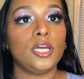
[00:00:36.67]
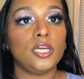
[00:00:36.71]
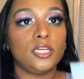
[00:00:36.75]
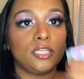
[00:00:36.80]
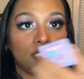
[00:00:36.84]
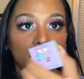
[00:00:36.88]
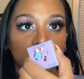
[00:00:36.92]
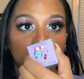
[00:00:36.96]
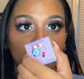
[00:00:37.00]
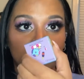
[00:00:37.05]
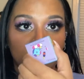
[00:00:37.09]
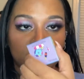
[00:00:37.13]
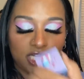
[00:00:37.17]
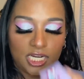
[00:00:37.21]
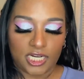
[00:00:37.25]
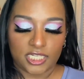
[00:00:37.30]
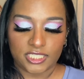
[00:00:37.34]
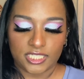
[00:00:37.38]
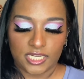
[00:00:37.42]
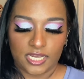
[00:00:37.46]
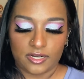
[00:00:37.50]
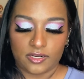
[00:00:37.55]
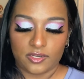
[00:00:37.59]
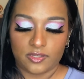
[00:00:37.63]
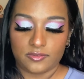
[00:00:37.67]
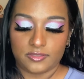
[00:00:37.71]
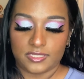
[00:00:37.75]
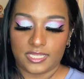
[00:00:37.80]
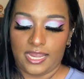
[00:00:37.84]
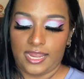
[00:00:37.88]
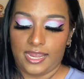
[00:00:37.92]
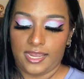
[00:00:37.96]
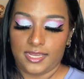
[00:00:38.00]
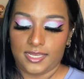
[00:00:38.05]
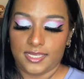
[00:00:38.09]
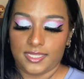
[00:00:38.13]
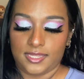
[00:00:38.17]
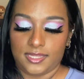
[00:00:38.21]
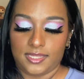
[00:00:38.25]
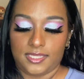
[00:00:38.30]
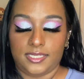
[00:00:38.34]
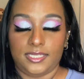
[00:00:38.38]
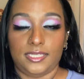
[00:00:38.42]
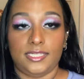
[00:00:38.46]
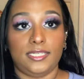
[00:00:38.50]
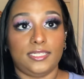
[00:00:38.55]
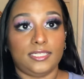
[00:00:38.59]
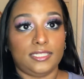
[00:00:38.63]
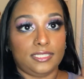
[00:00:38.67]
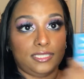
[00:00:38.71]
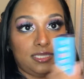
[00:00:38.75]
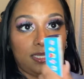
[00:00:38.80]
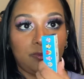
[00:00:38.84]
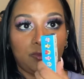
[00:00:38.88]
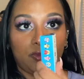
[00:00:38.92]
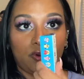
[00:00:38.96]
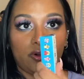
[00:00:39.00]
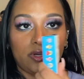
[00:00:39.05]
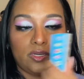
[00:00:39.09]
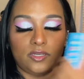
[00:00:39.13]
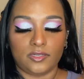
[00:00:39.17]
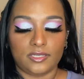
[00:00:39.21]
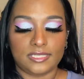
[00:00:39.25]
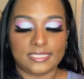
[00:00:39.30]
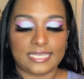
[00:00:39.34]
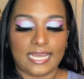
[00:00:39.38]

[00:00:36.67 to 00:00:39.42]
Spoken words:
super shock shadows and the lip oils,